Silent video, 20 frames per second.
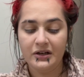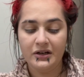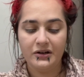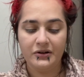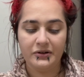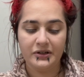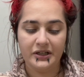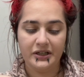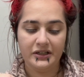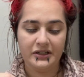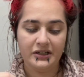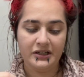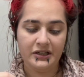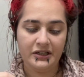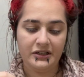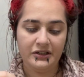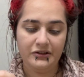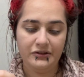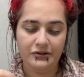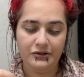Okay, I
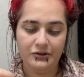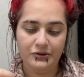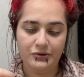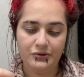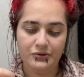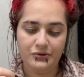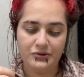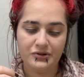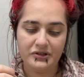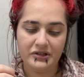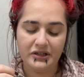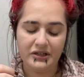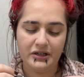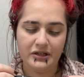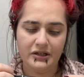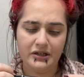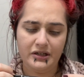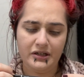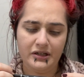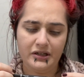use
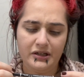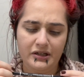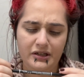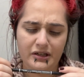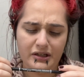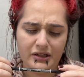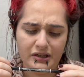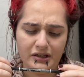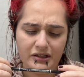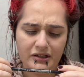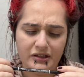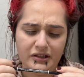a